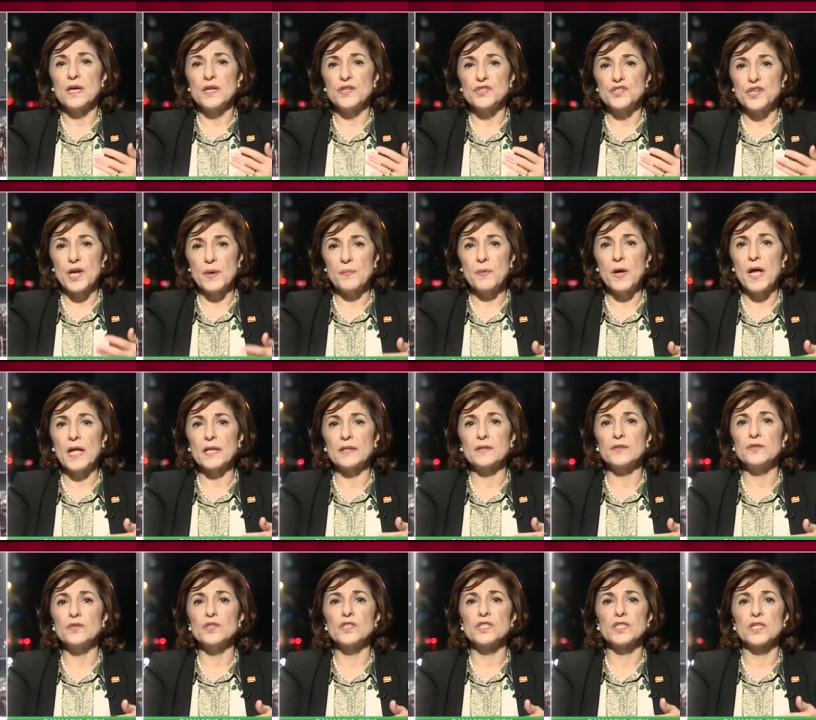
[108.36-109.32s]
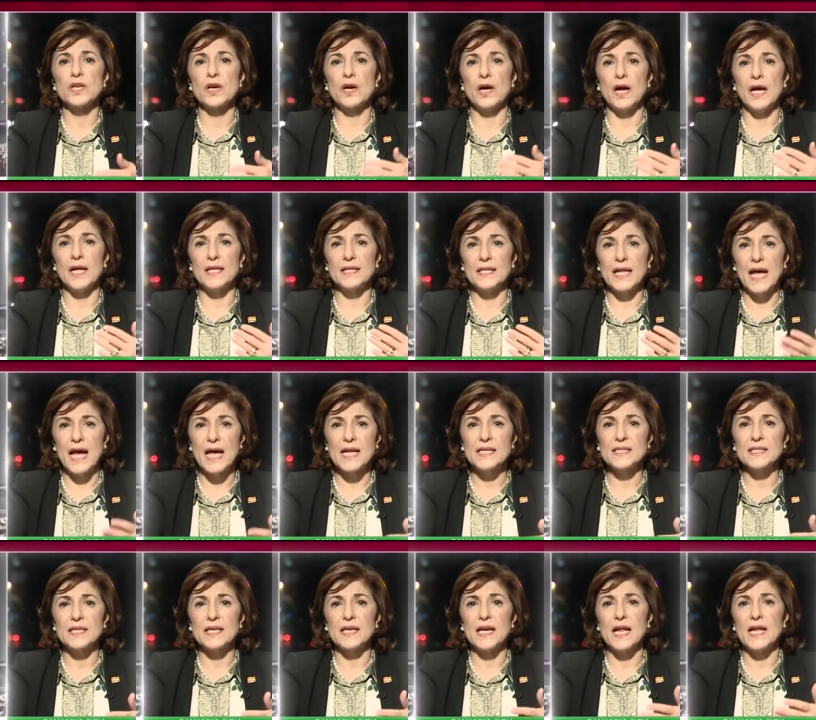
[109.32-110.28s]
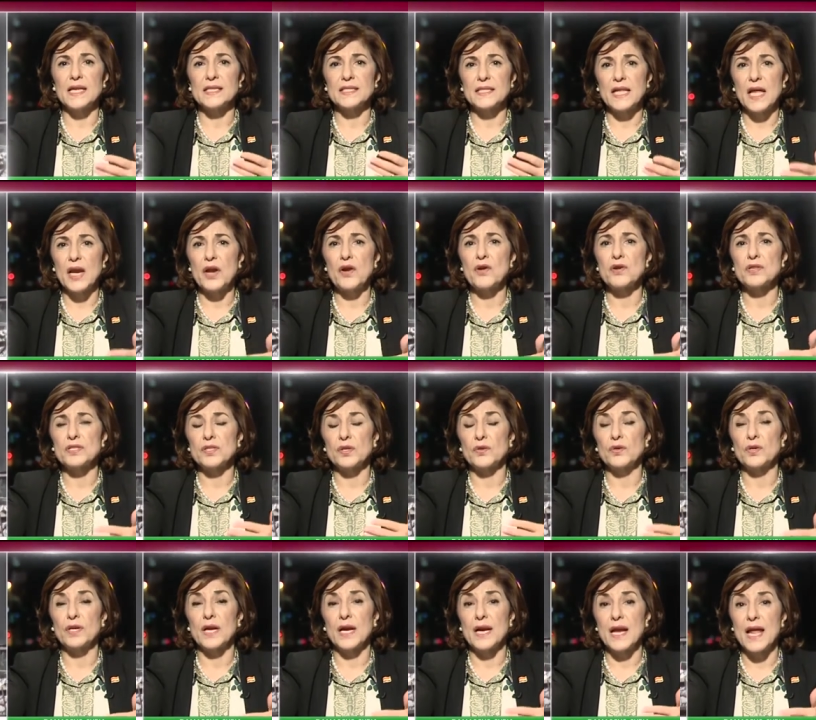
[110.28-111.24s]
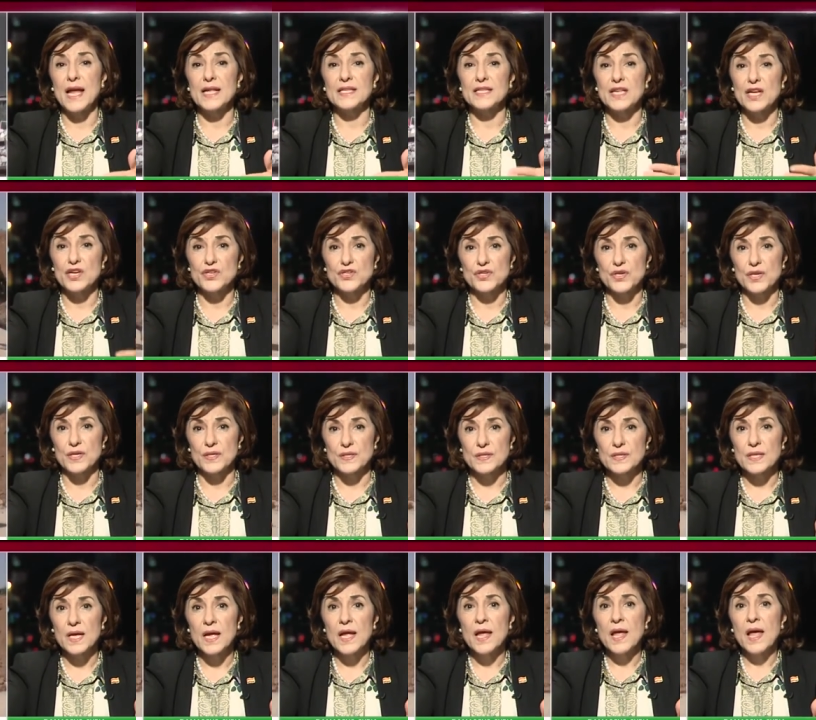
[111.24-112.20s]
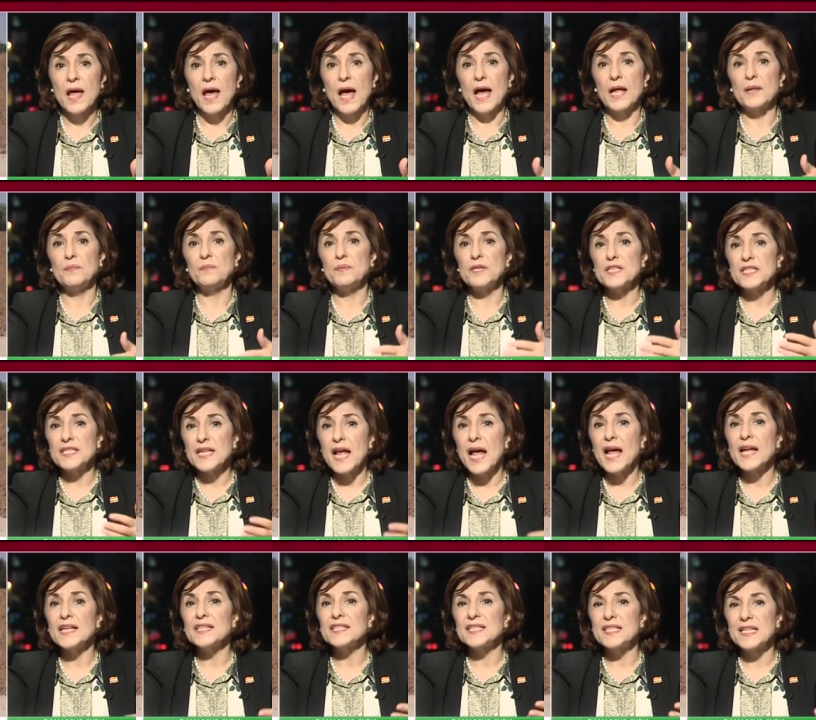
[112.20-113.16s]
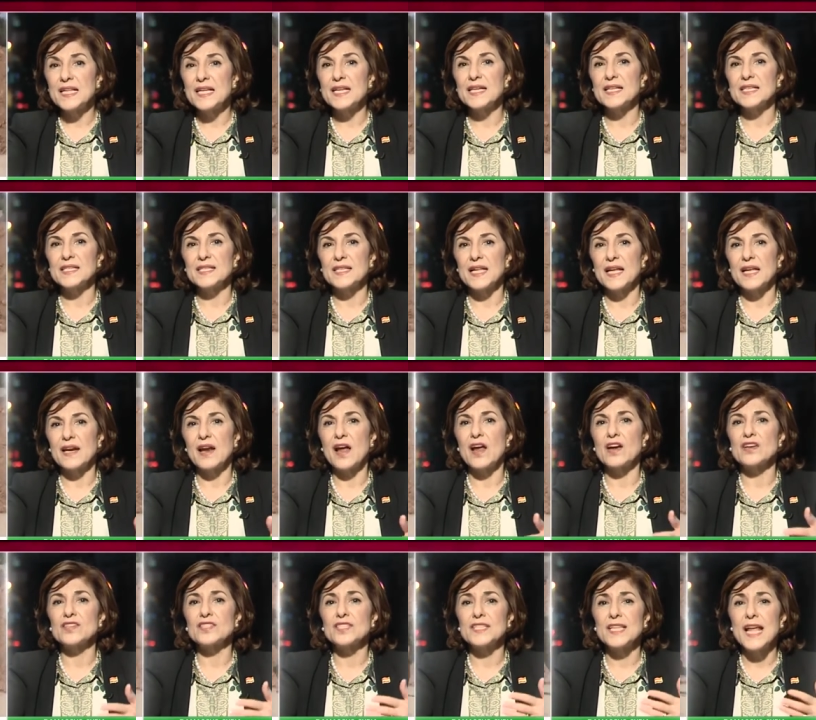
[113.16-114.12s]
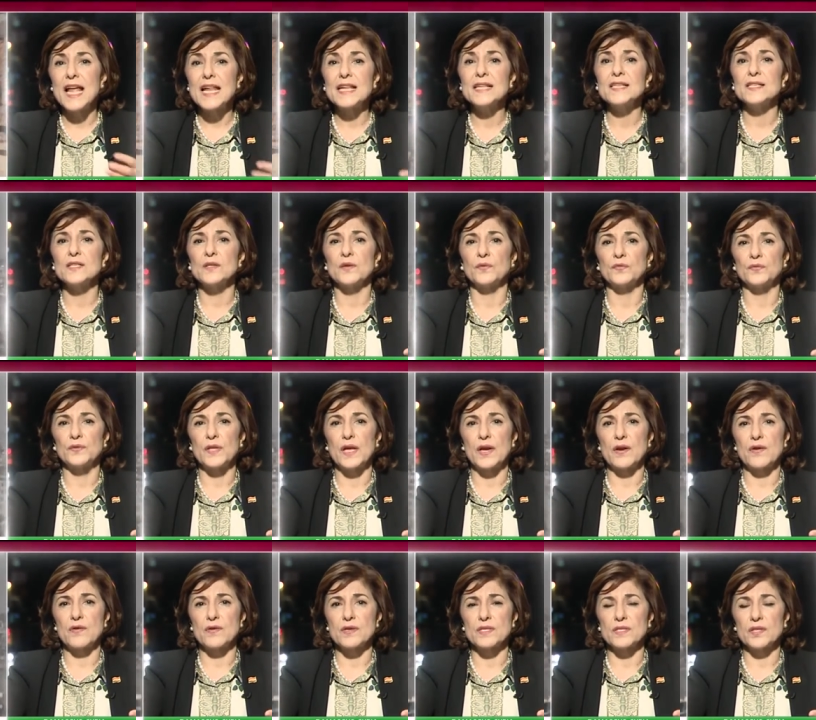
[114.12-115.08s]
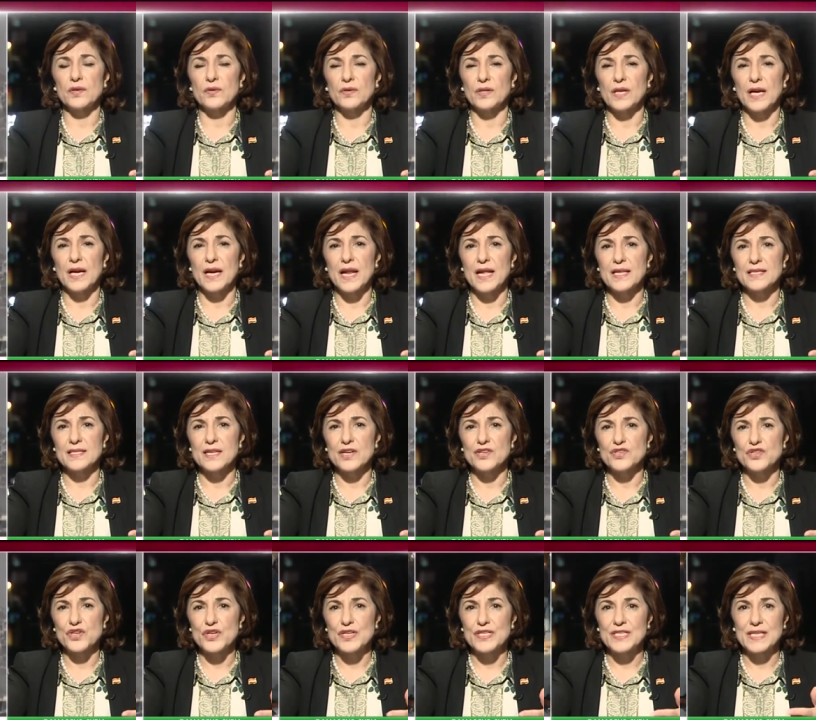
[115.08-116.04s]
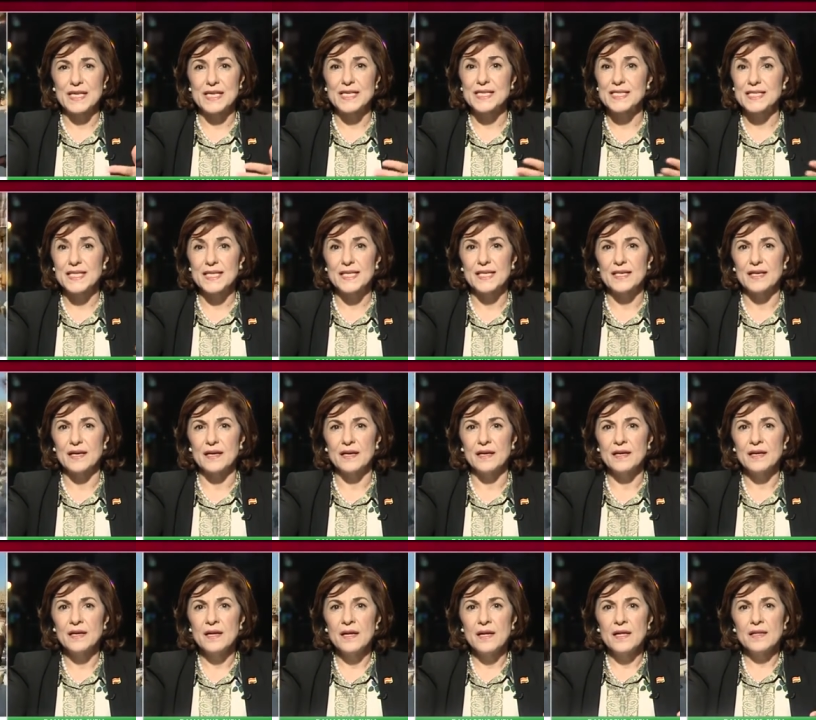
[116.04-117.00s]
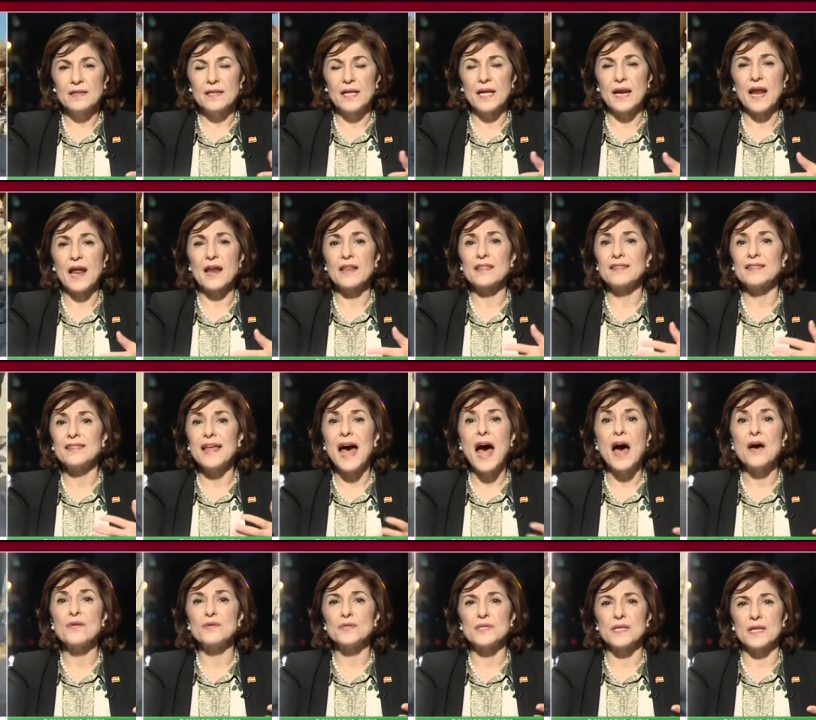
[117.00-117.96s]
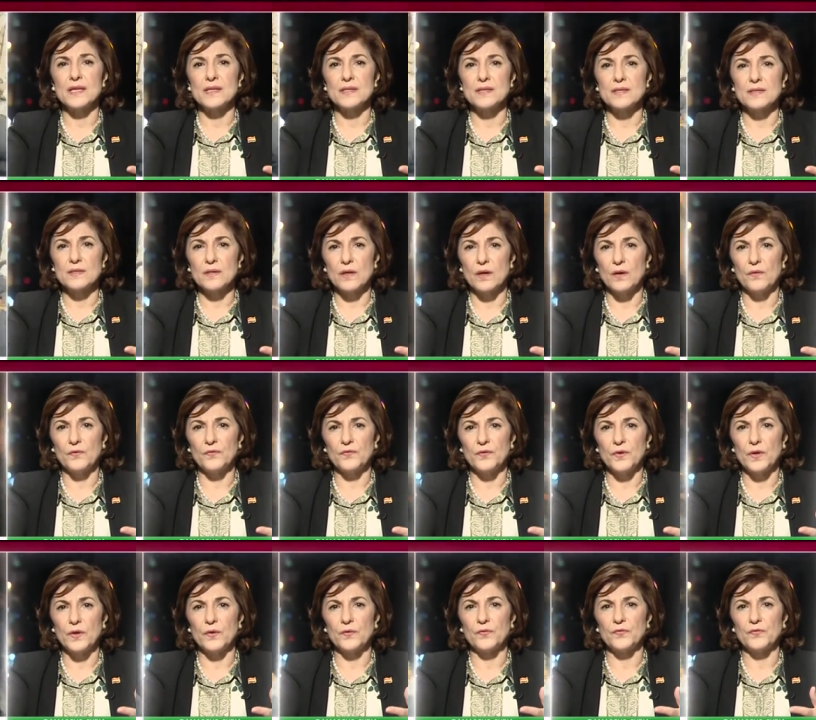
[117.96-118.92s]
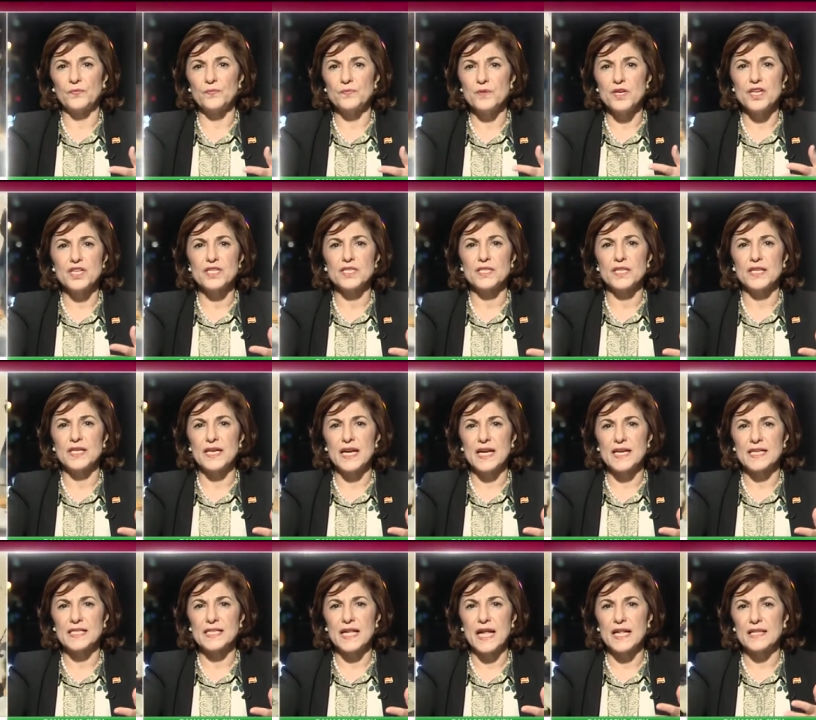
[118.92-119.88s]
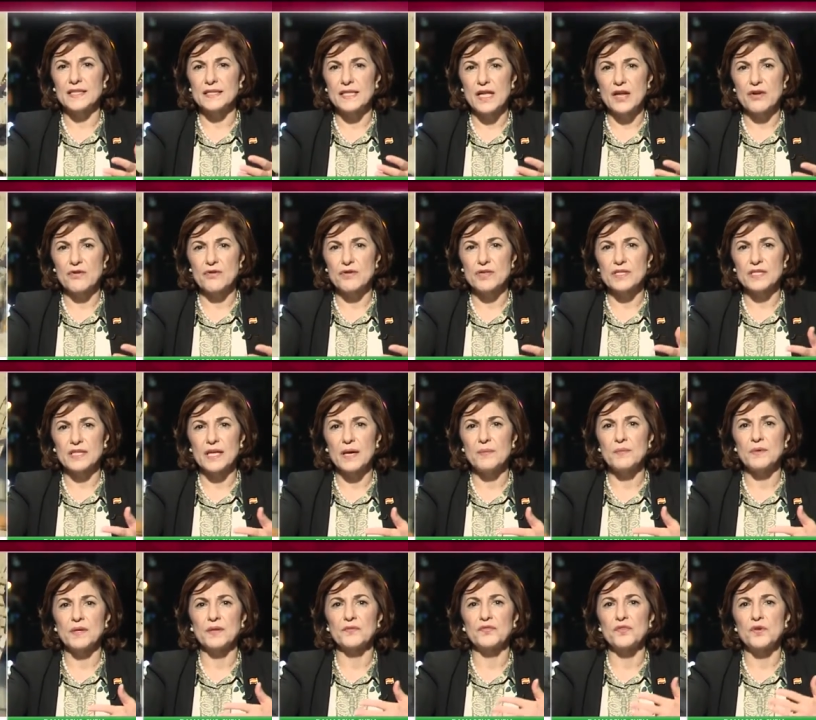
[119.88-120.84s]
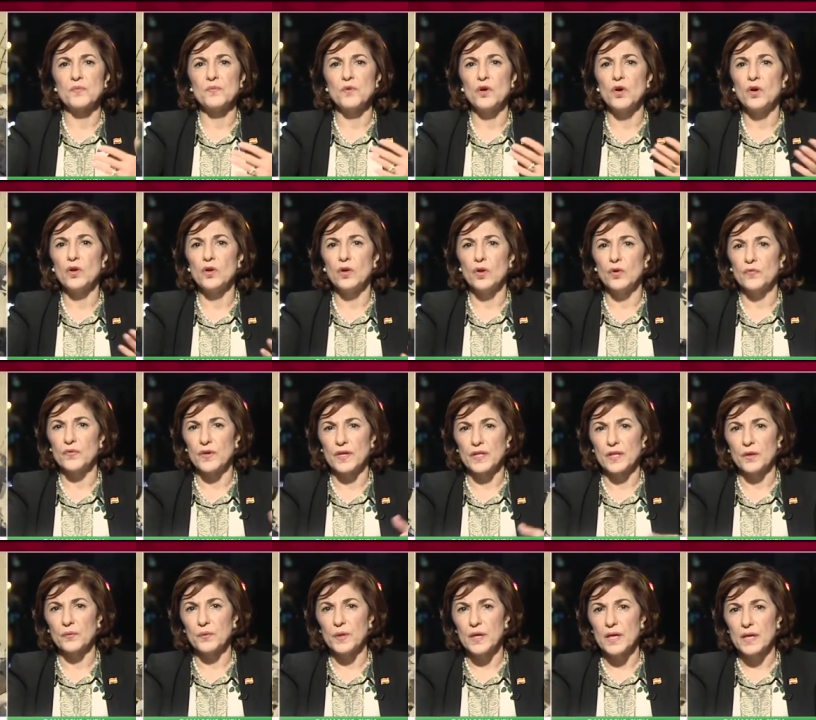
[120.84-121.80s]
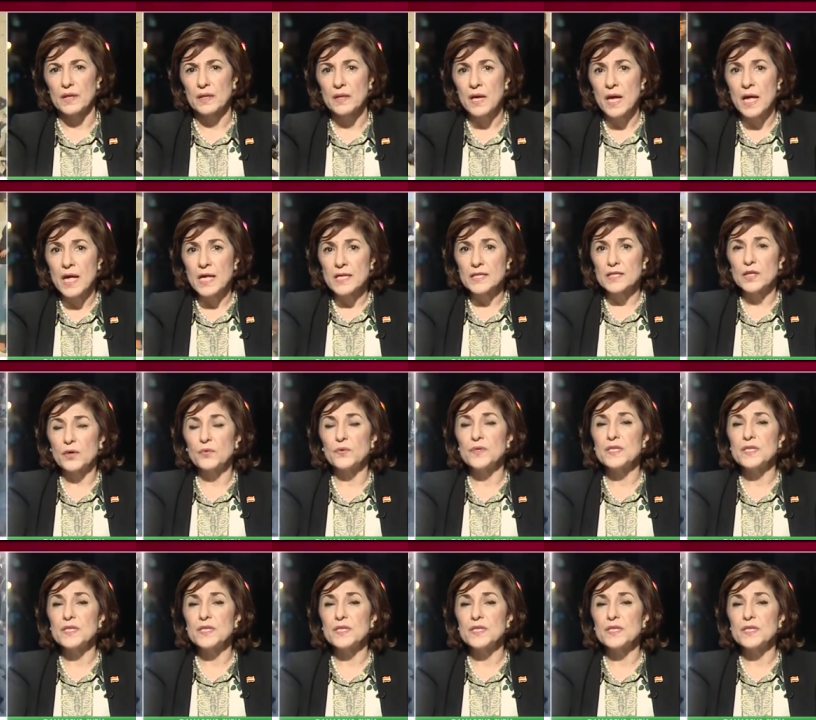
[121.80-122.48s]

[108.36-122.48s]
Jabhat al Nusra and ISIL as terrorist organizations. And besides these, there are tens of terrorist organizations in Syria. There are thousands of, of mercenaries and terrorists coming from all over the world. So we